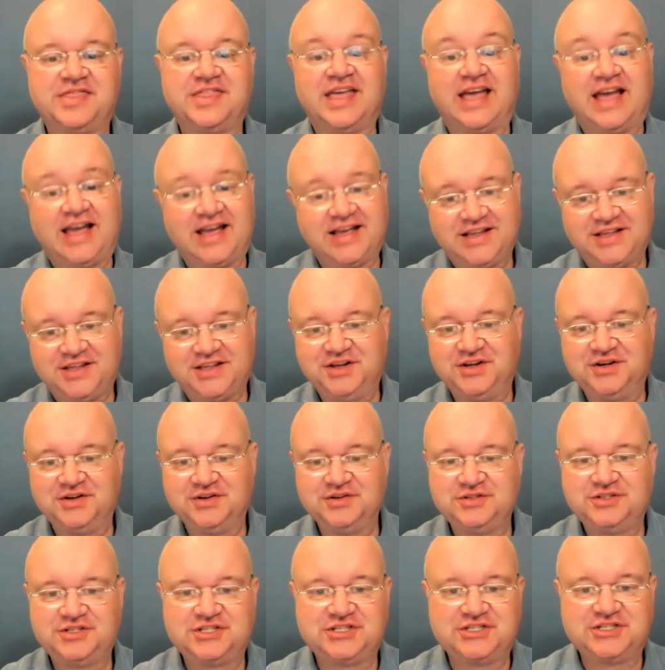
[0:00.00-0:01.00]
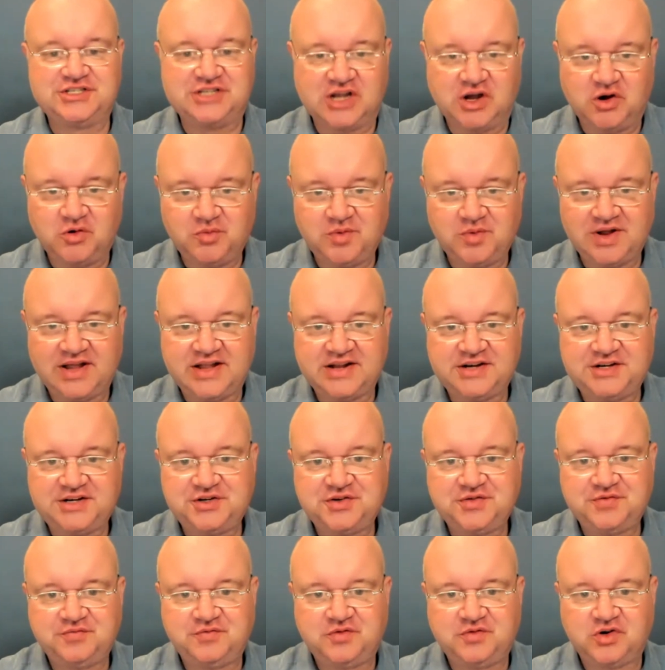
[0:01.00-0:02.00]
thank you so
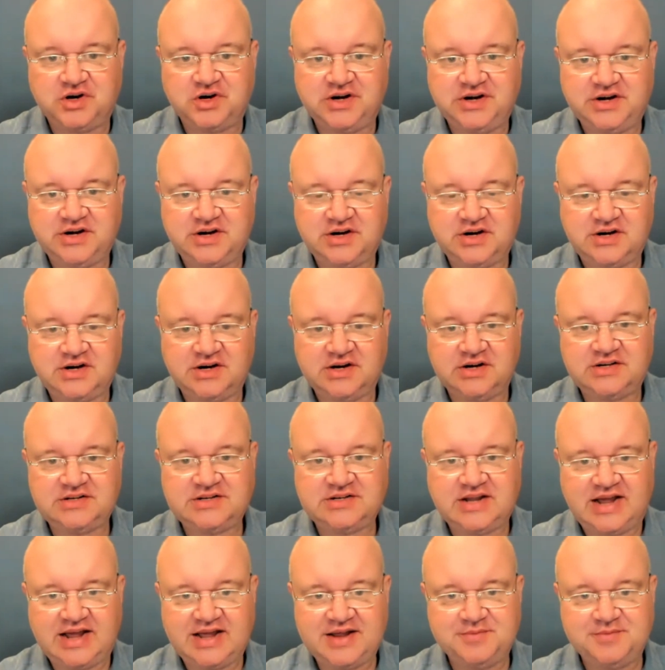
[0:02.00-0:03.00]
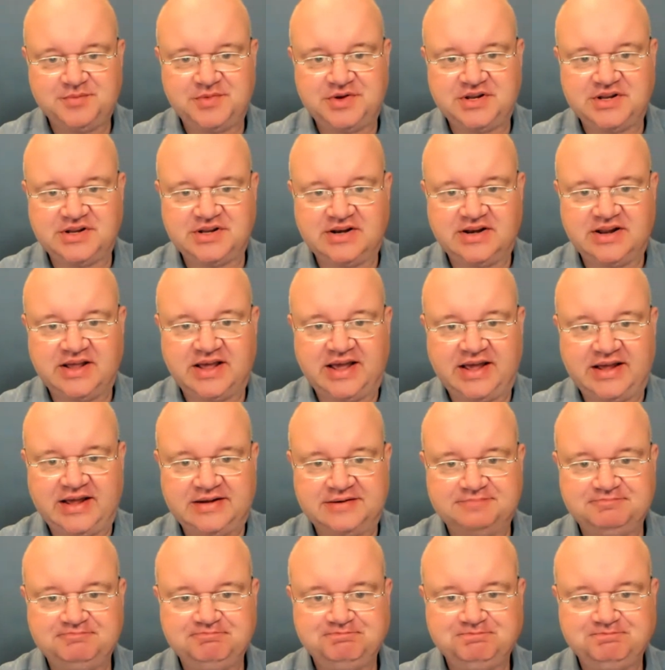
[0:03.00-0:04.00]
much for your time today